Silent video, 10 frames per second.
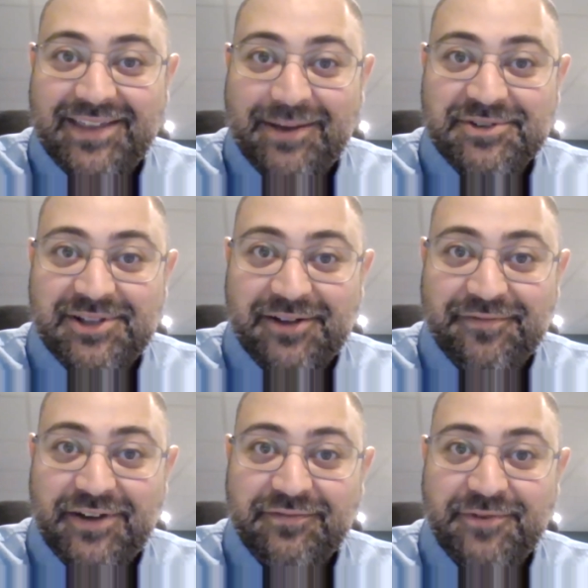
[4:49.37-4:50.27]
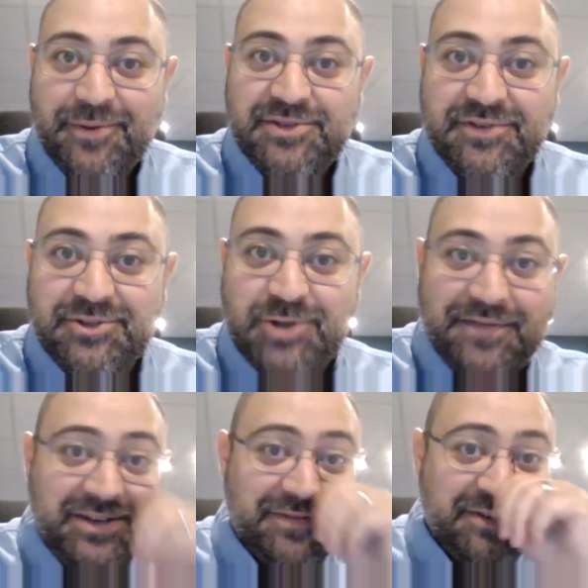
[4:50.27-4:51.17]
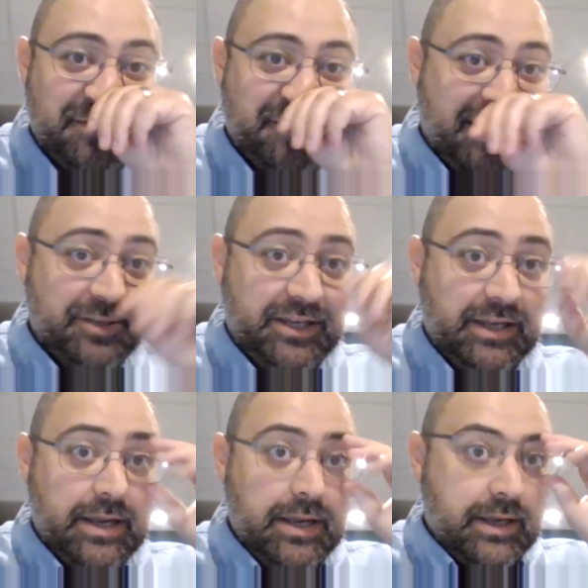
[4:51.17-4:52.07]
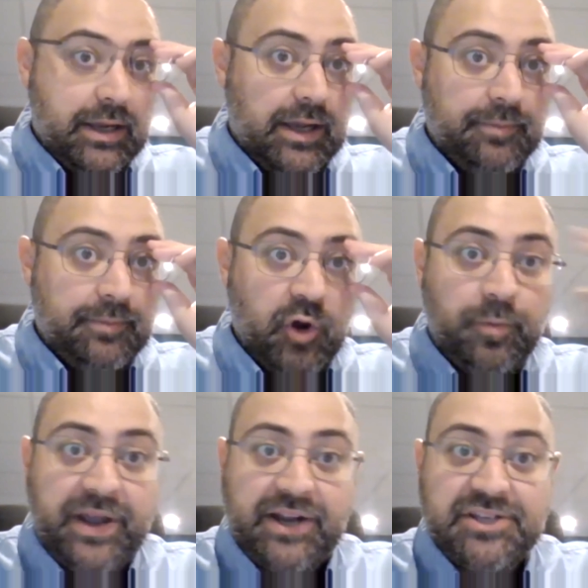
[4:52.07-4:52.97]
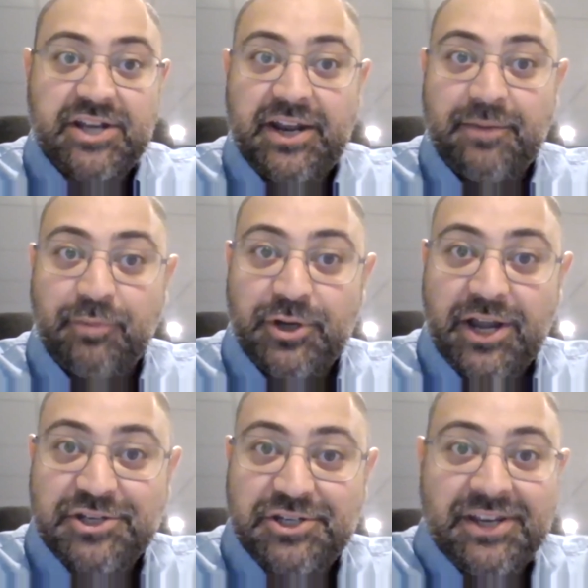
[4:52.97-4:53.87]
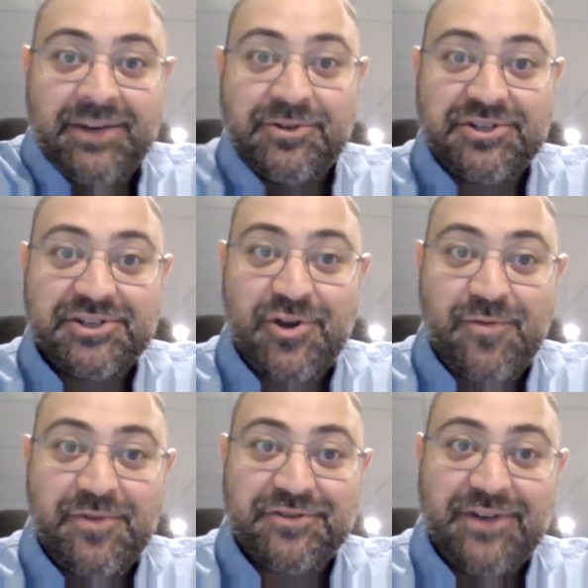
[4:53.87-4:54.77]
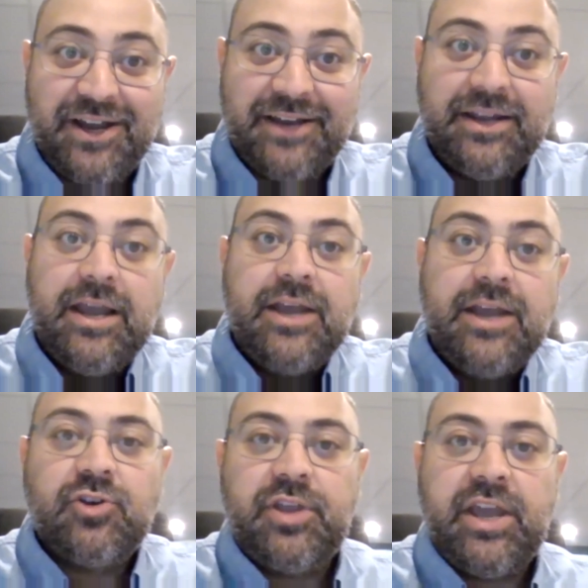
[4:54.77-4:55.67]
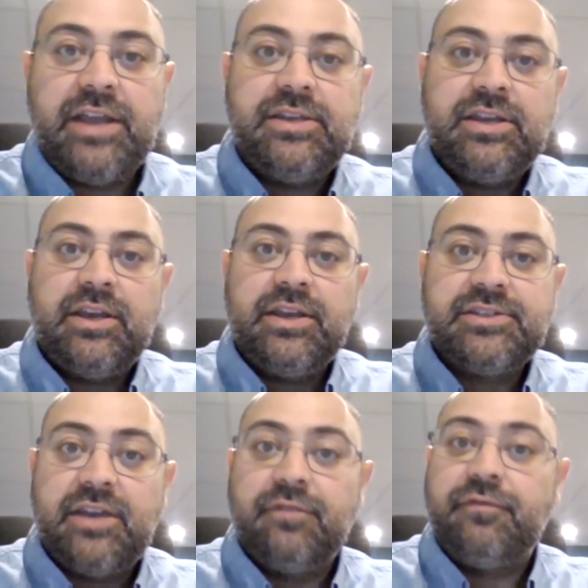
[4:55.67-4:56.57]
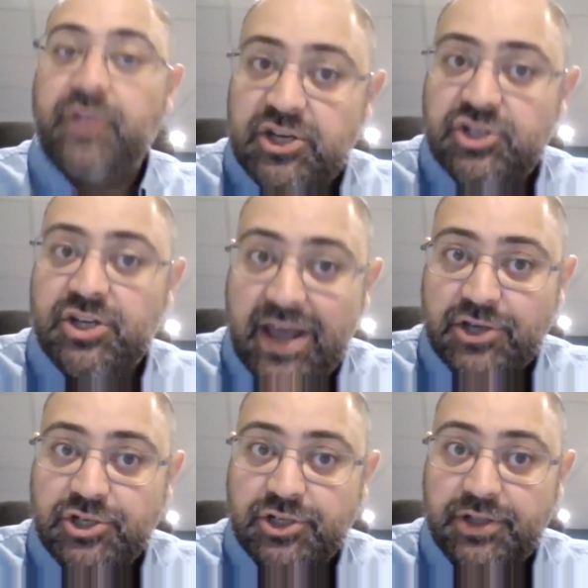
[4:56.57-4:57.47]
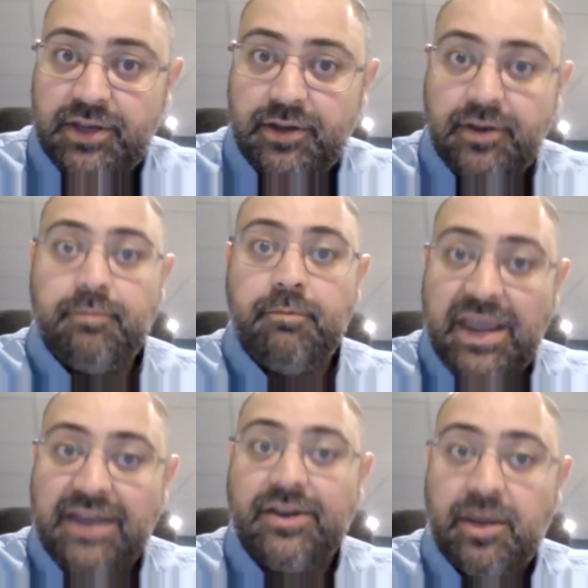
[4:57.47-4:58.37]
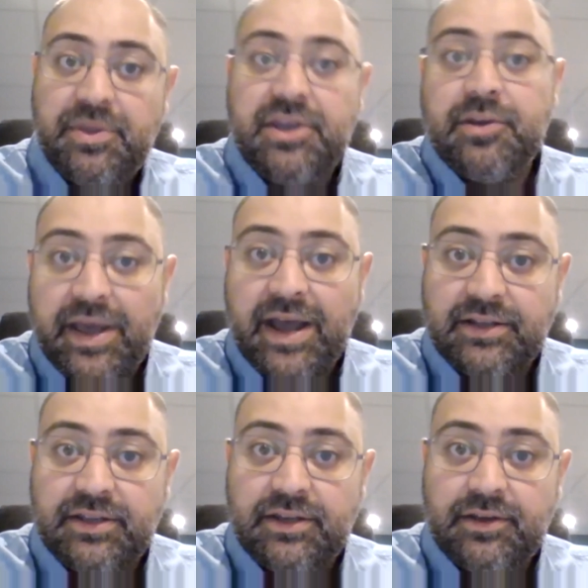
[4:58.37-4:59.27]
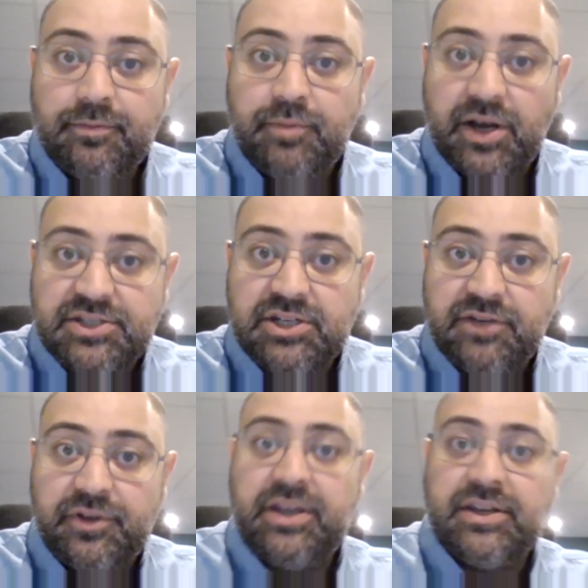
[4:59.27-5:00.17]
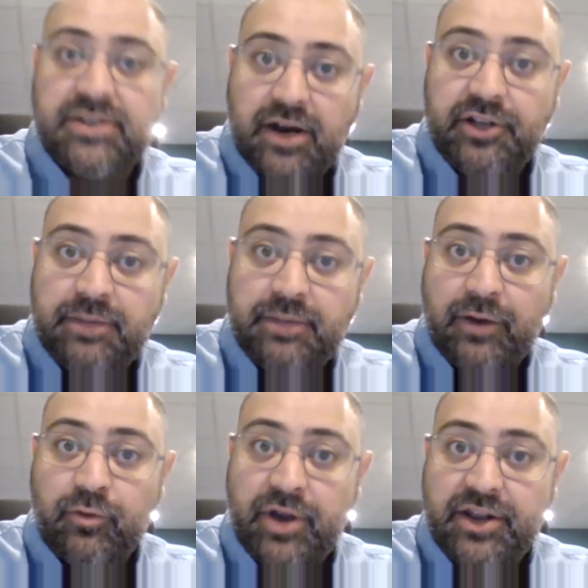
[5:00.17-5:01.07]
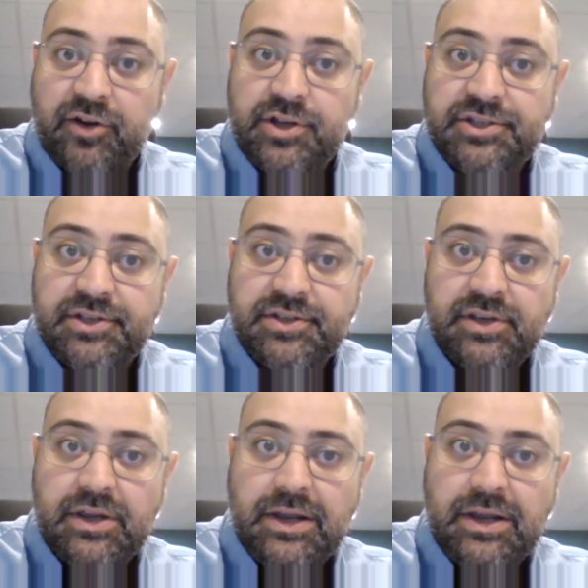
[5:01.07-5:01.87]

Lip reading: That was a lot of fun for those of us driving to visit family. OPEC's cutting production, which is so much fun. So the idea is that inflation actually may not be impacted positively entirely by rate increases.